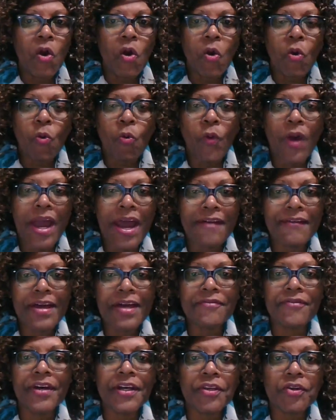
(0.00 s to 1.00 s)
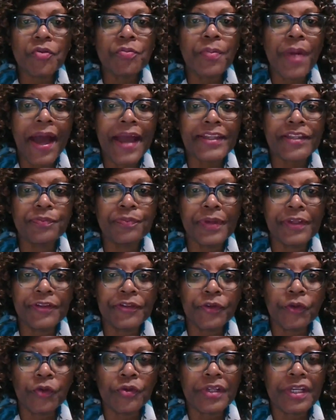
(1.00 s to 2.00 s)
wherever you might be
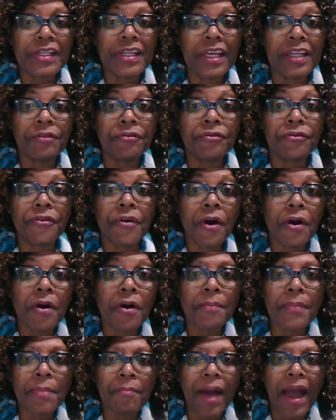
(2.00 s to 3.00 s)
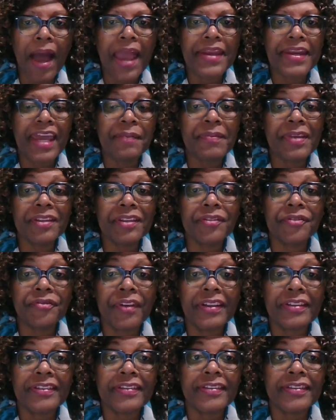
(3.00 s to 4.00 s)
tuning in from. My name is
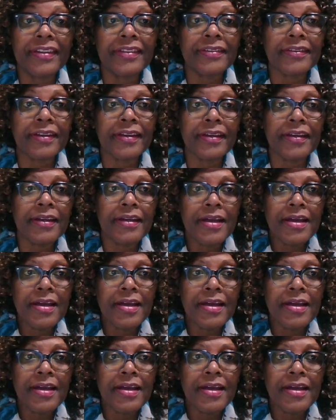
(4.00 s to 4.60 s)
Francisca.